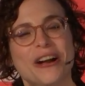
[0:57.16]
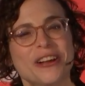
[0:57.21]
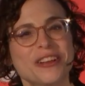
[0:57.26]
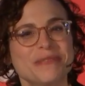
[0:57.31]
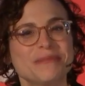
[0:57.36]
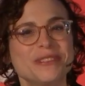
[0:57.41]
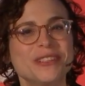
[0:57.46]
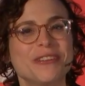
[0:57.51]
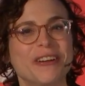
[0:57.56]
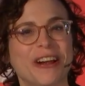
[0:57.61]

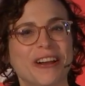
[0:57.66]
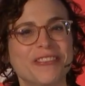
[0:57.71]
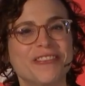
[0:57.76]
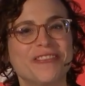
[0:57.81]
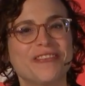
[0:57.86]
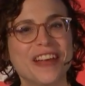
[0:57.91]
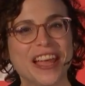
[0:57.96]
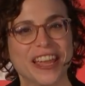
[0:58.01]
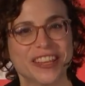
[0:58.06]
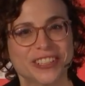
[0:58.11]
welcome to our
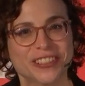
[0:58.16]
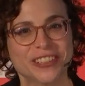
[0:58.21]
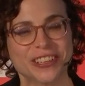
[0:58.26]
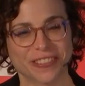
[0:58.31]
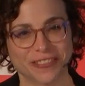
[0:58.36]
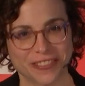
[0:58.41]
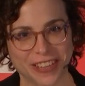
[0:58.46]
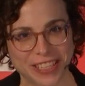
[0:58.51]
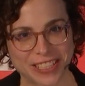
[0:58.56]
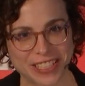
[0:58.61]
final
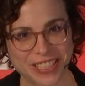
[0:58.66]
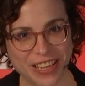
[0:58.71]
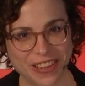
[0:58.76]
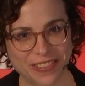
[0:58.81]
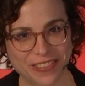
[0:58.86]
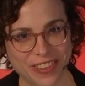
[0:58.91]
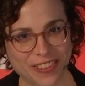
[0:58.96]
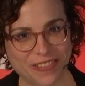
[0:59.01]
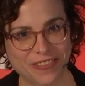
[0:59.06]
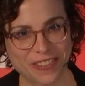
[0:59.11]
event
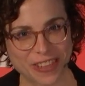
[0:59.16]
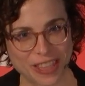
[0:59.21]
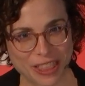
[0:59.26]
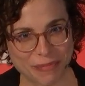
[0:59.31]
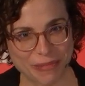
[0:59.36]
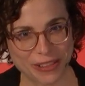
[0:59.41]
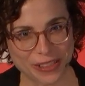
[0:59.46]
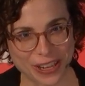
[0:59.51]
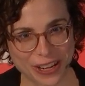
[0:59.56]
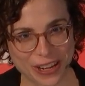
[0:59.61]
of the
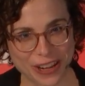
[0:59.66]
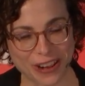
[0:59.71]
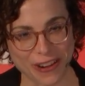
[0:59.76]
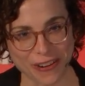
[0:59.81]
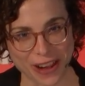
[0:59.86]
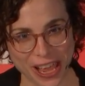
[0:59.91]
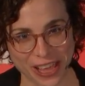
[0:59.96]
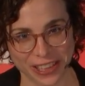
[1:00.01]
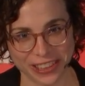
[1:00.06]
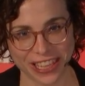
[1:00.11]
fifth
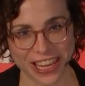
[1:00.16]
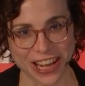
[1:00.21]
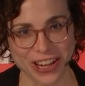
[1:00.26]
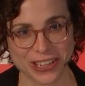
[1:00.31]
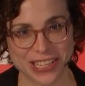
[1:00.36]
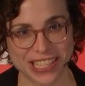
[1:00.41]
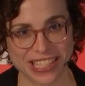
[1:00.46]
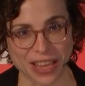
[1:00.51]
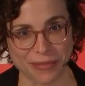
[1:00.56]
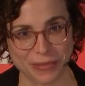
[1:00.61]
Politico
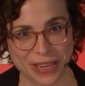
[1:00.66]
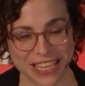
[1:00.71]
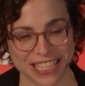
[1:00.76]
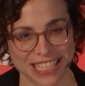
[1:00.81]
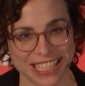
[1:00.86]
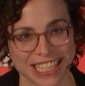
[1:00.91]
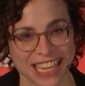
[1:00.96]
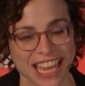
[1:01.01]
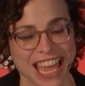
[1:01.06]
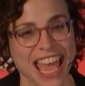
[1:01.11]
Healthcare
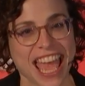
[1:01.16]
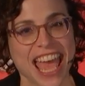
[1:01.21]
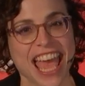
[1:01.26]
Summit.